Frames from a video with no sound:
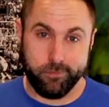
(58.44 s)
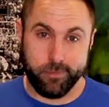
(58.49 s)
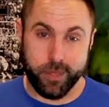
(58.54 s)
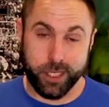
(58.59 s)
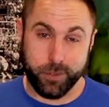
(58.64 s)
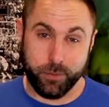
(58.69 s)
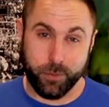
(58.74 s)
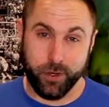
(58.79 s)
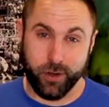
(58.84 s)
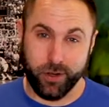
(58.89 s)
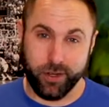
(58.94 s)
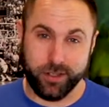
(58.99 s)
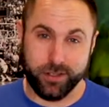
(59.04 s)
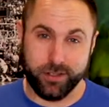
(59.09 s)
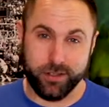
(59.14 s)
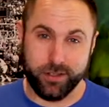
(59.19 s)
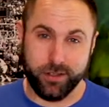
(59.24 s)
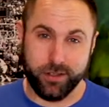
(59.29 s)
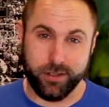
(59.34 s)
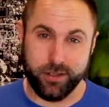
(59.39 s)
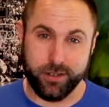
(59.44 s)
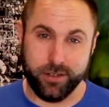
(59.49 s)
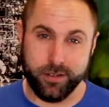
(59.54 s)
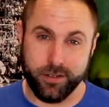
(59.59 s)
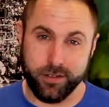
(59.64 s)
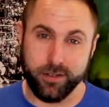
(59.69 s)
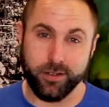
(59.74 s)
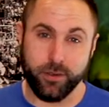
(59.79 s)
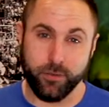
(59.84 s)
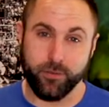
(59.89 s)
Let's be honest,
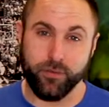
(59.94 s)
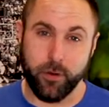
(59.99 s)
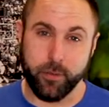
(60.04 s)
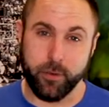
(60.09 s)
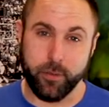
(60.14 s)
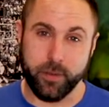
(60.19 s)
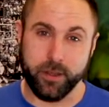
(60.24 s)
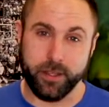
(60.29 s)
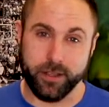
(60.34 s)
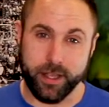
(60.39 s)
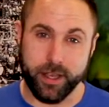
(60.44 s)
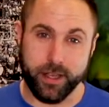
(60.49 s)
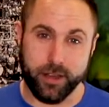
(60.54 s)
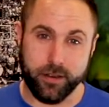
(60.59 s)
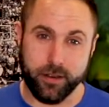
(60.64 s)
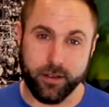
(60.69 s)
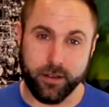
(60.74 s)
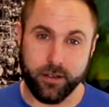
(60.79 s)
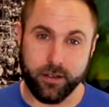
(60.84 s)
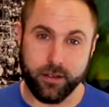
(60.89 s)
you probably did,